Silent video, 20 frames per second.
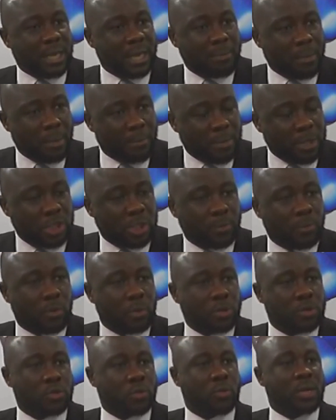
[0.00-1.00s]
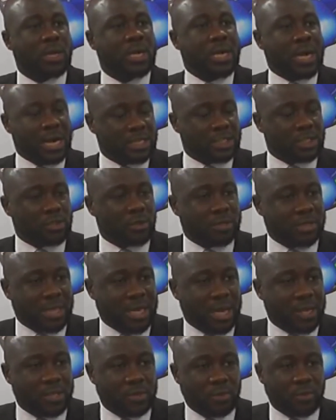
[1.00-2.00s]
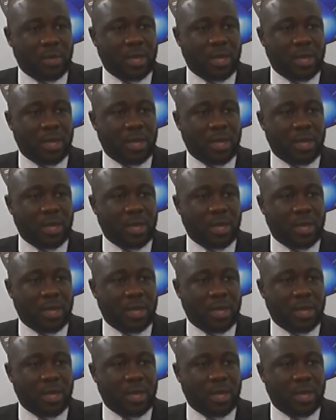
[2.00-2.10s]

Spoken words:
membership also at Security Council.